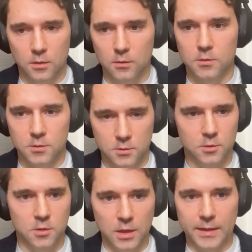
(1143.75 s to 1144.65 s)
Those
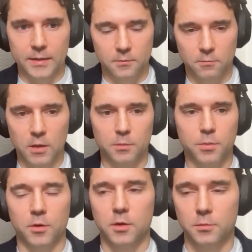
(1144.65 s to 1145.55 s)
are like really
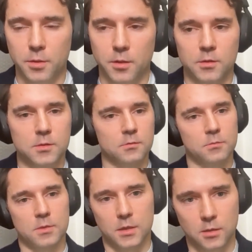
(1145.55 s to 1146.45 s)
important components.
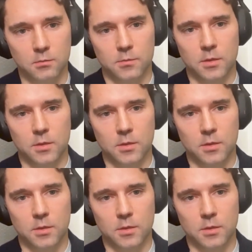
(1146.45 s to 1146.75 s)
Thank you.